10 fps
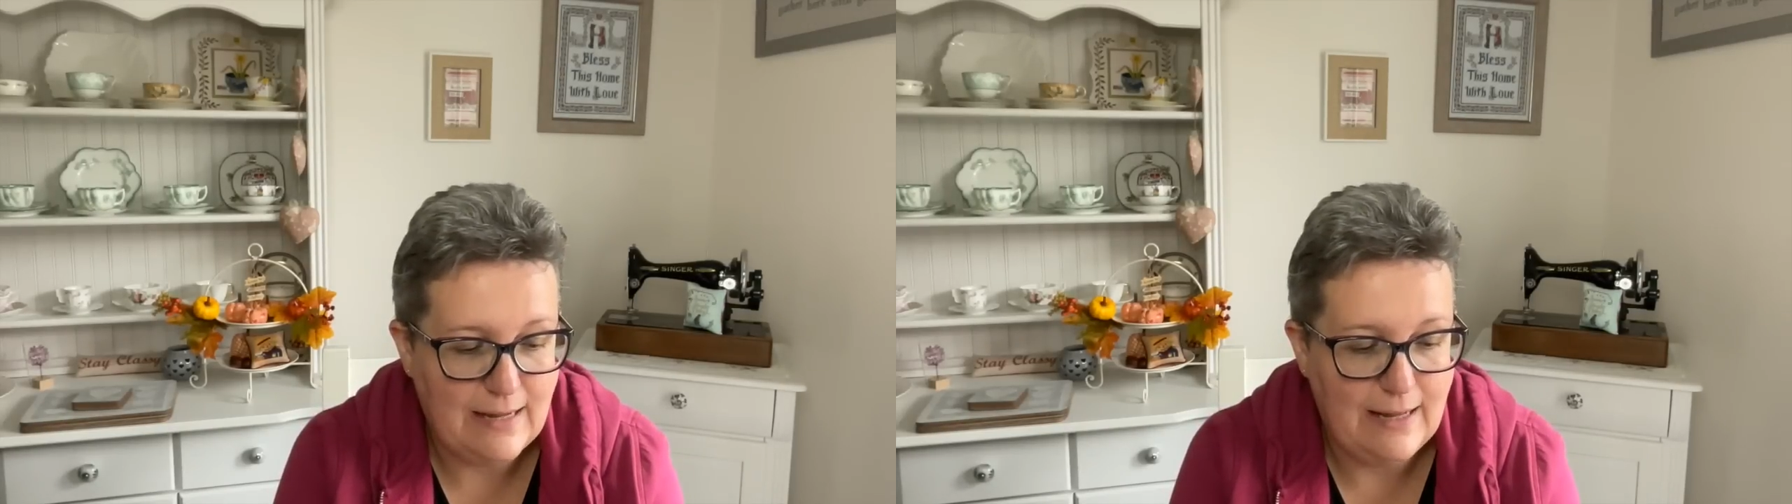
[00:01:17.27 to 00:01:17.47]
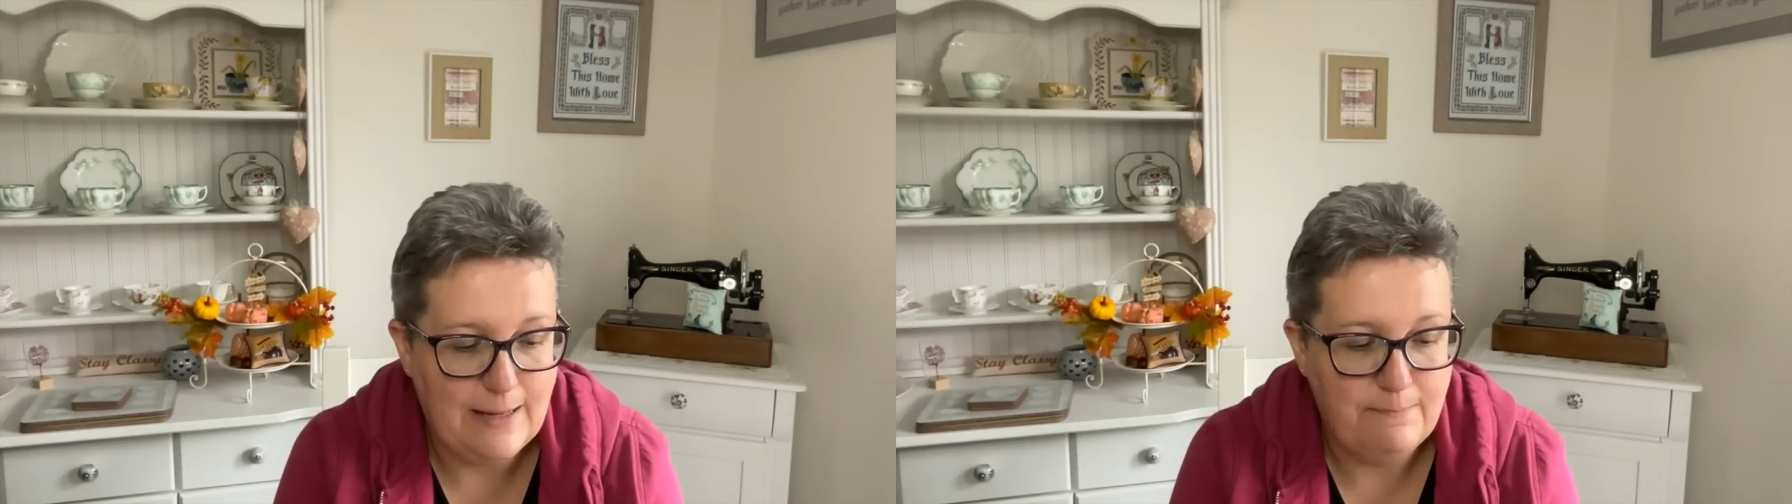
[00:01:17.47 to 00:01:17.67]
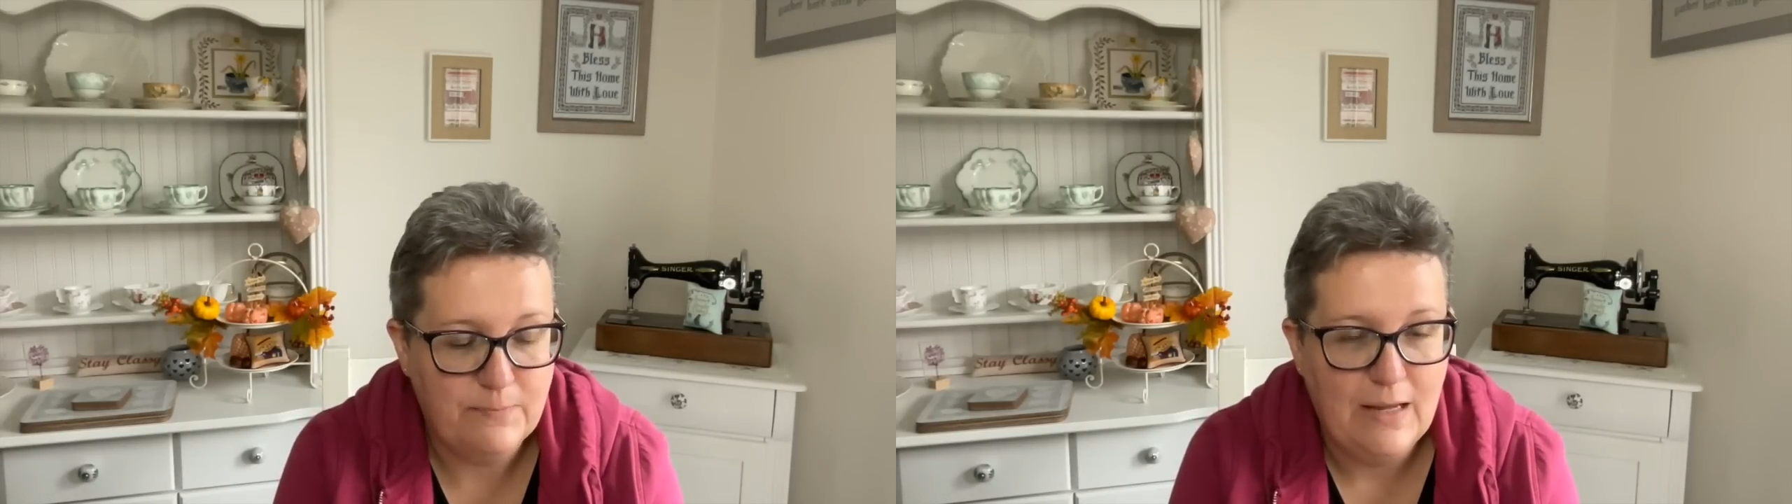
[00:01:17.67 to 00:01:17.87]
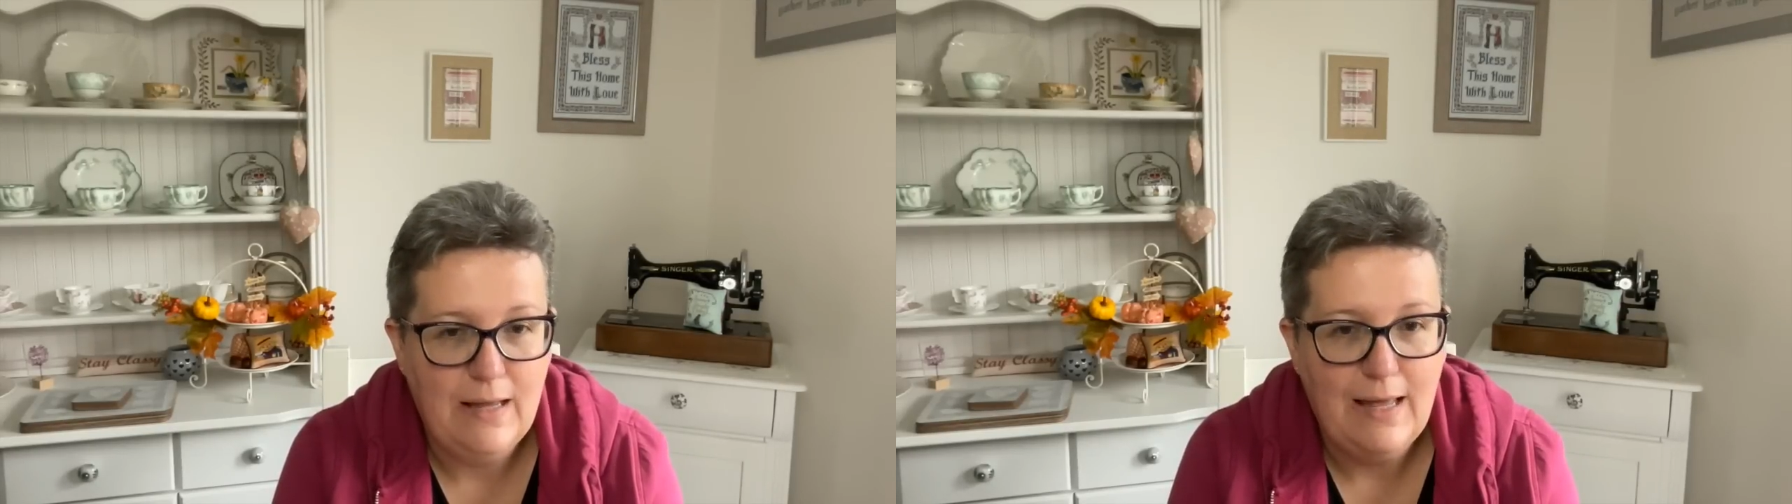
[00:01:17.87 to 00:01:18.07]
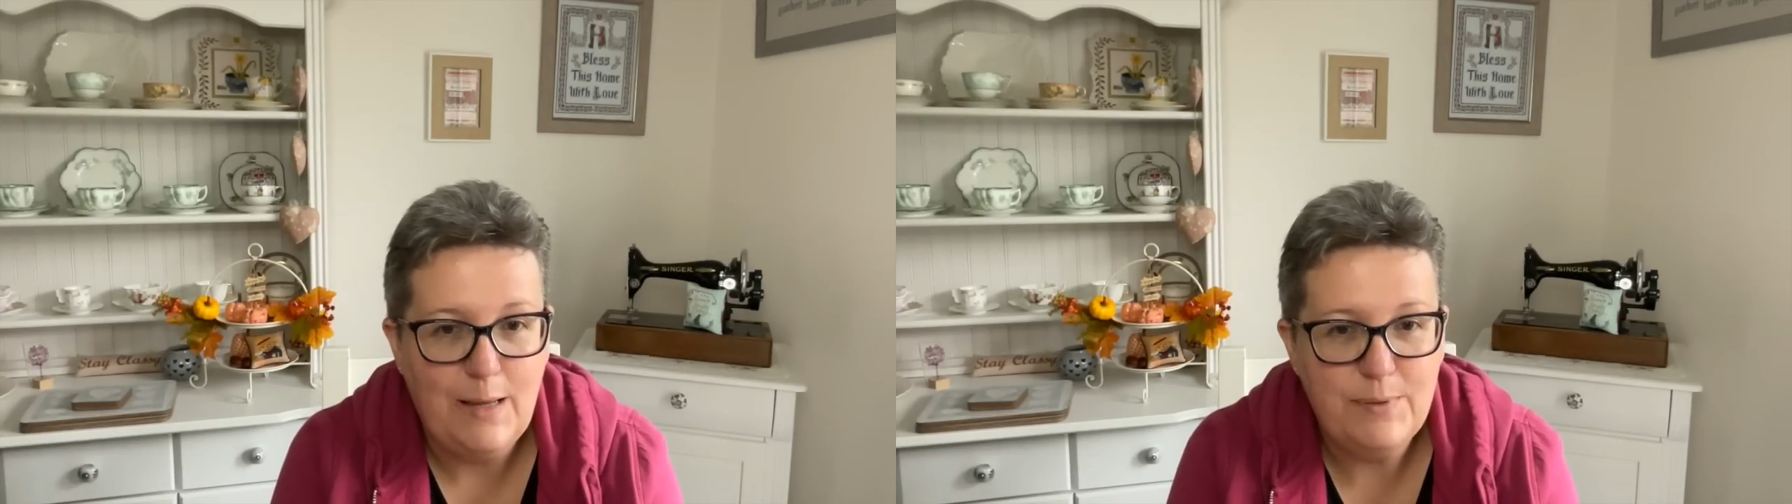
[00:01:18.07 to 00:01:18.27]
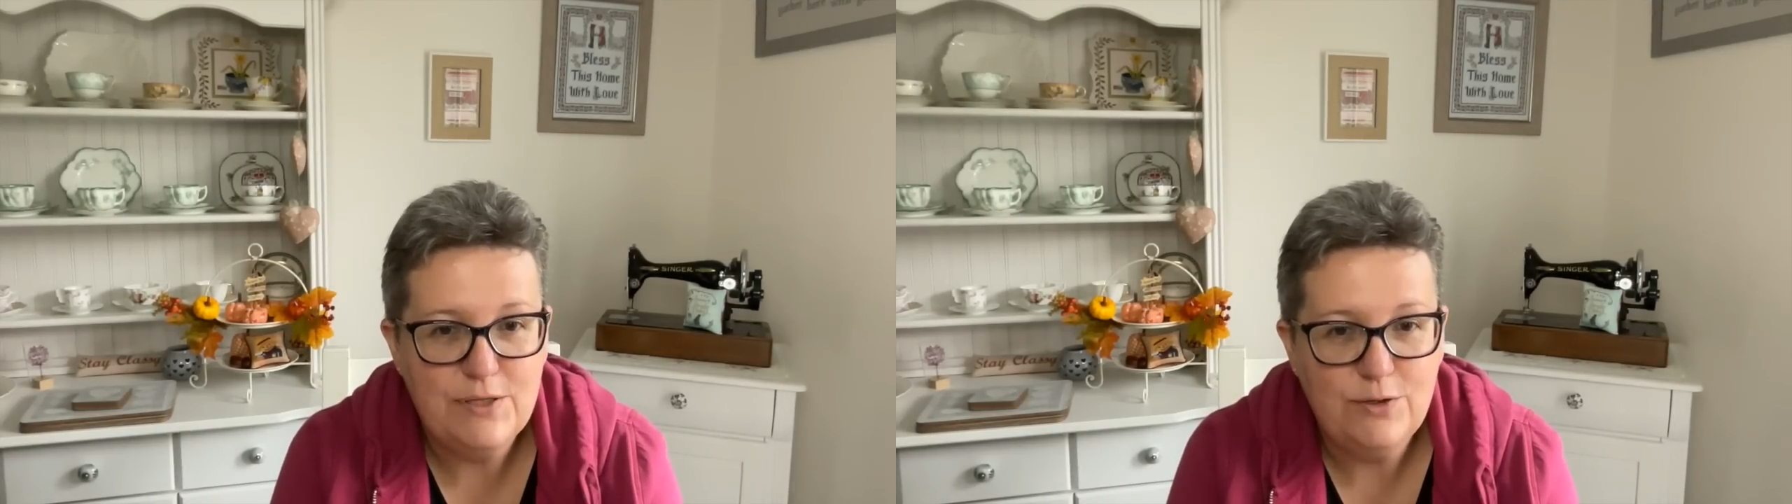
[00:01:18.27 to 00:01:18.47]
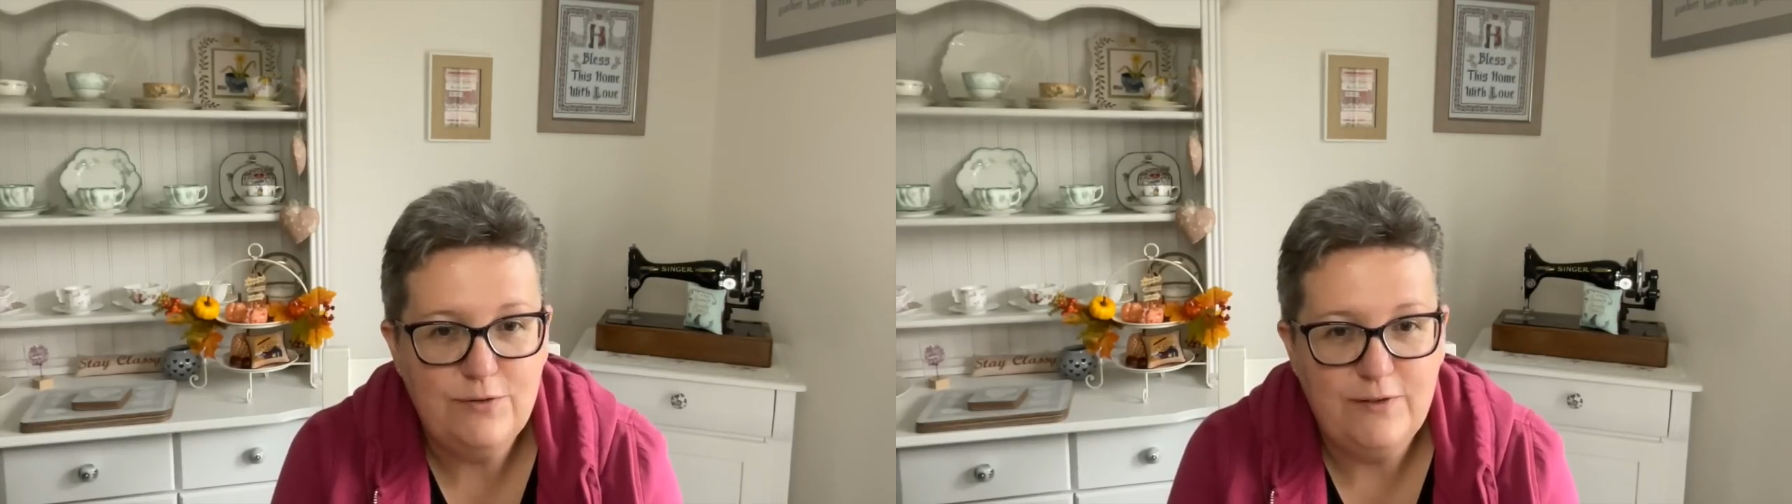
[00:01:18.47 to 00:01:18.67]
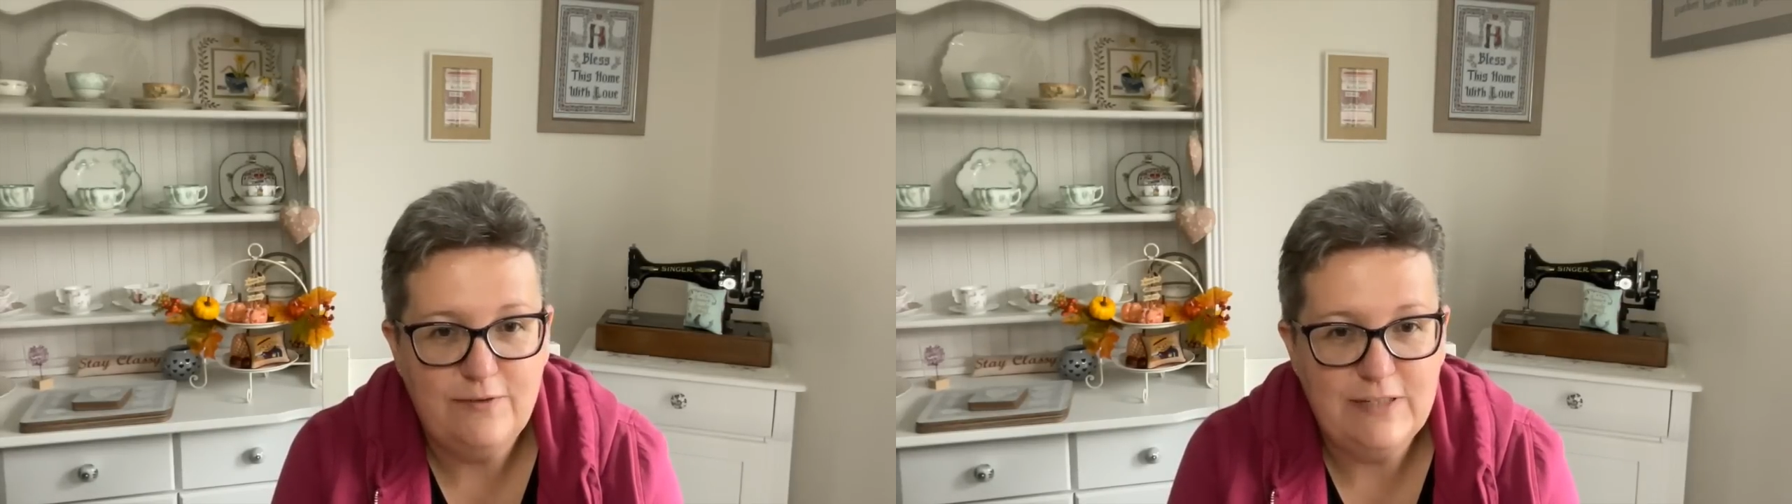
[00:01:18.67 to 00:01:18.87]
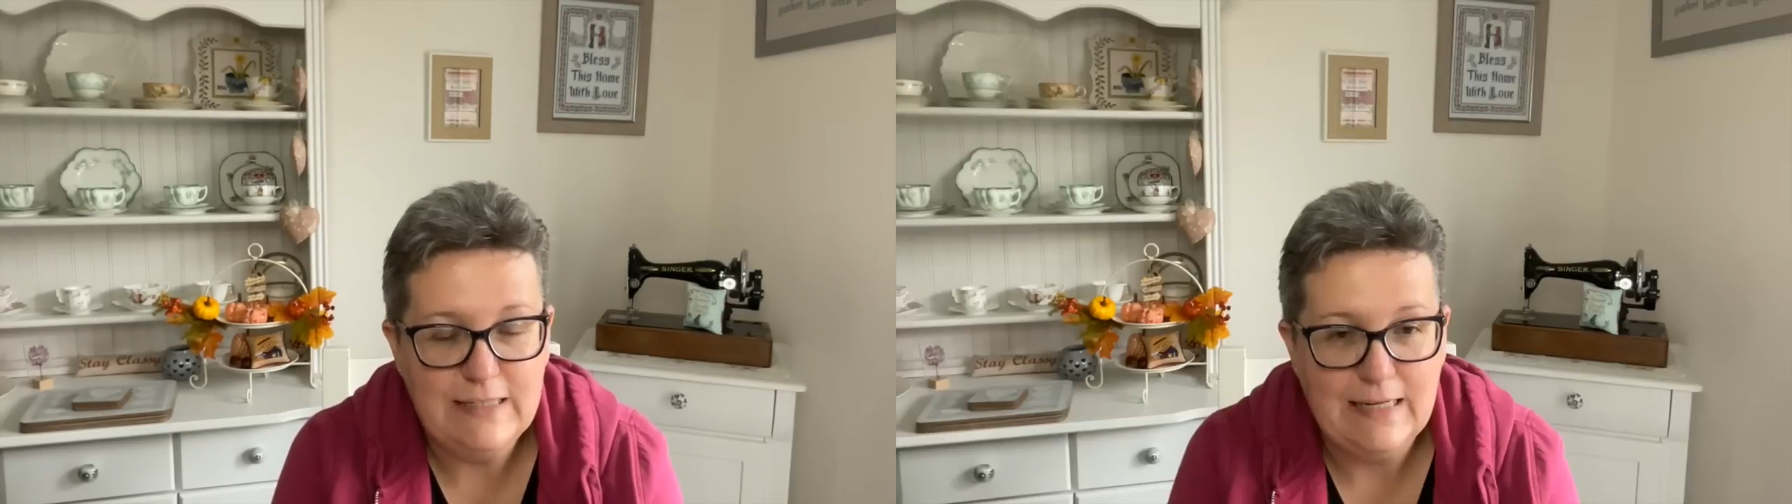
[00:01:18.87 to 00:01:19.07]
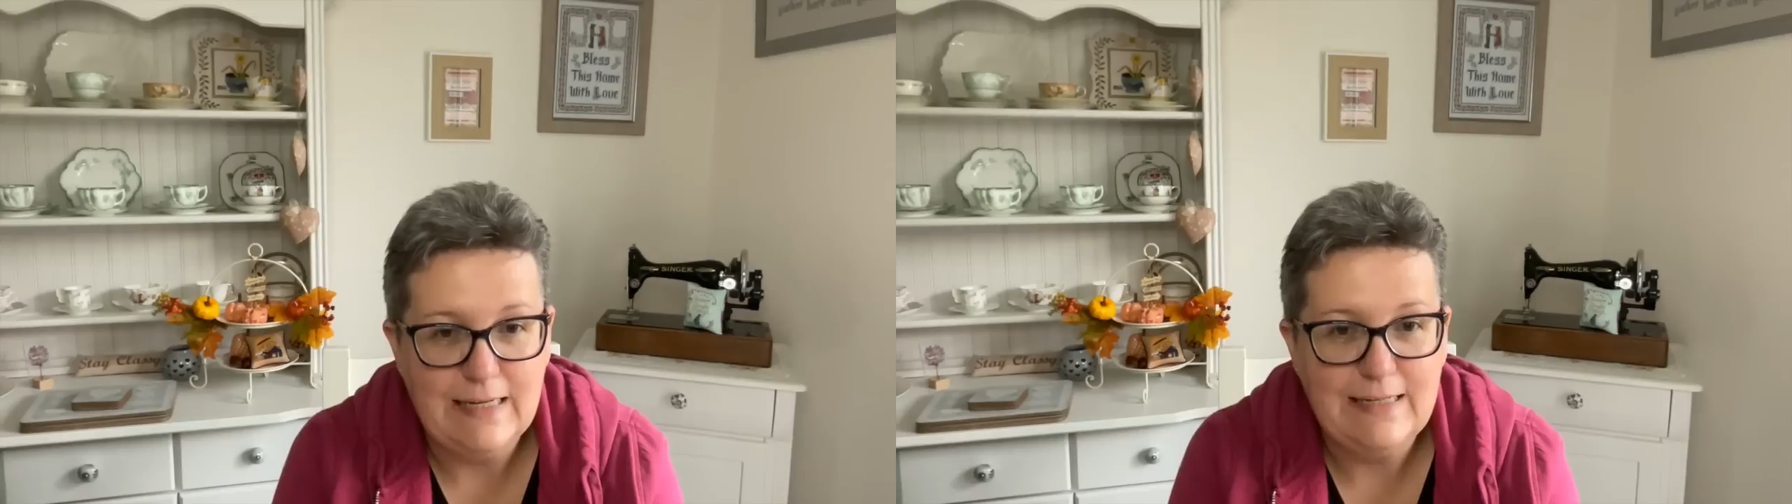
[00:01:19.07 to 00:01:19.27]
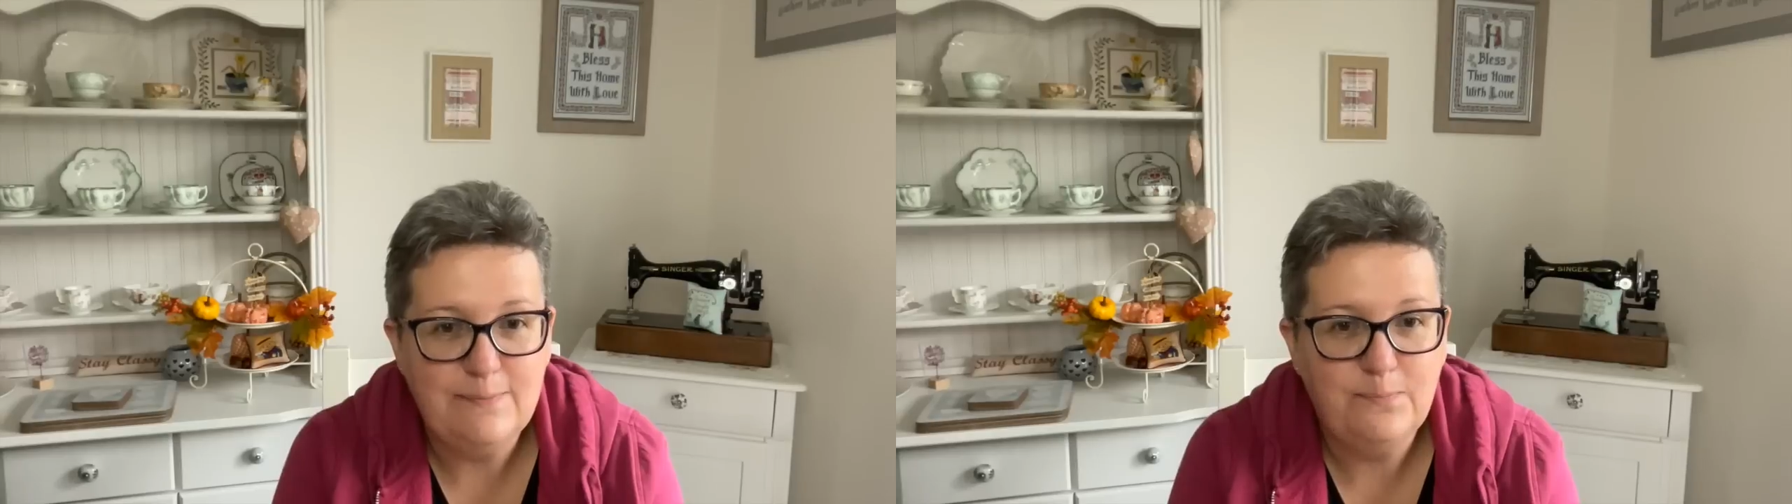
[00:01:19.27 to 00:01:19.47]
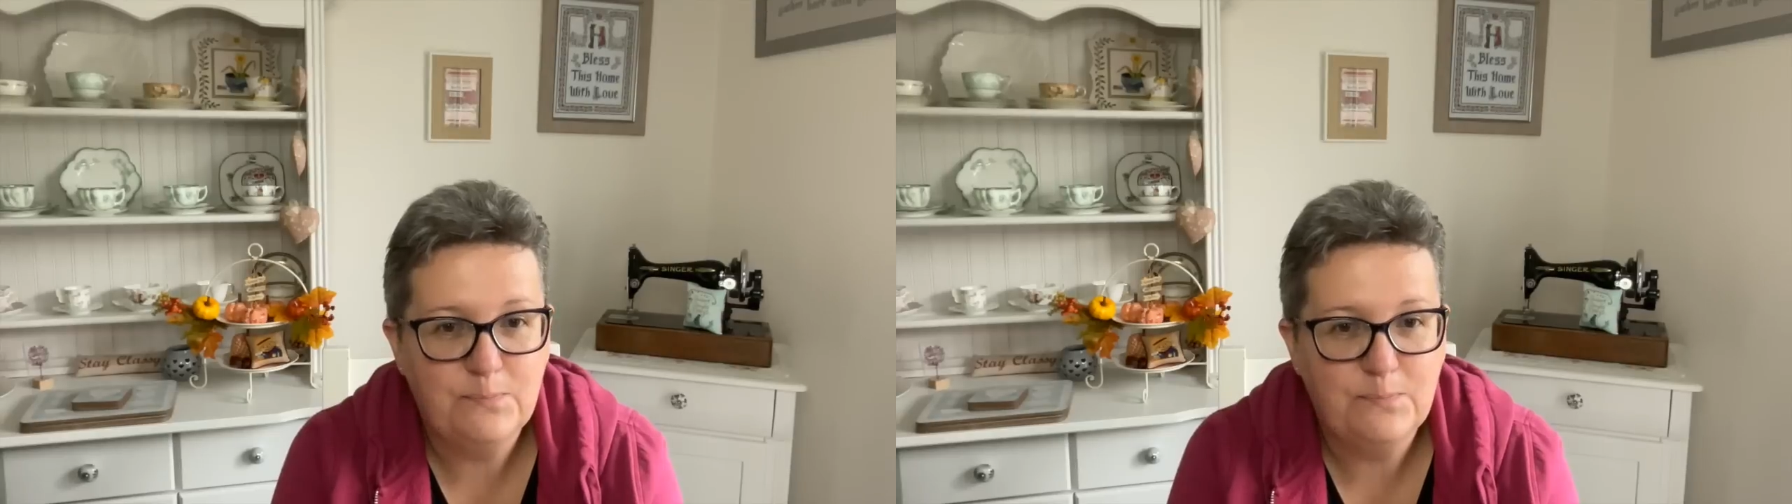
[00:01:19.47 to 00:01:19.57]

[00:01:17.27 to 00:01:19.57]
episode 59,